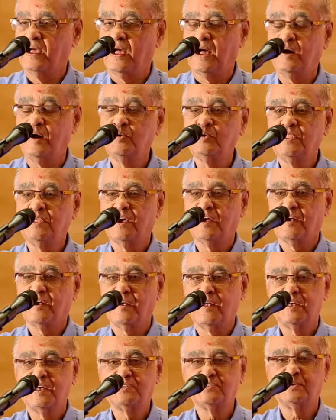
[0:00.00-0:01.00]
how the
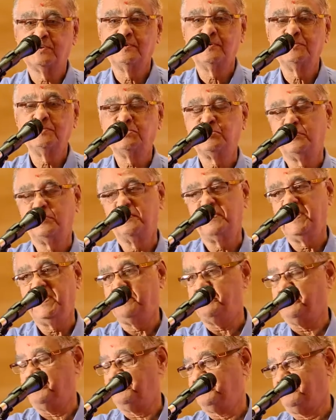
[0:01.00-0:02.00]
classroom should
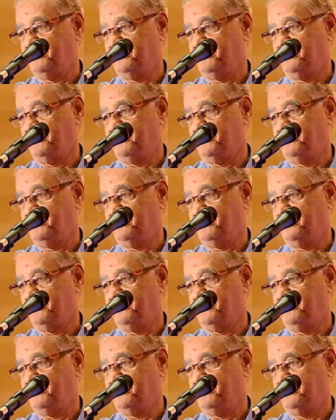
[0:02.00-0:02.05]
be.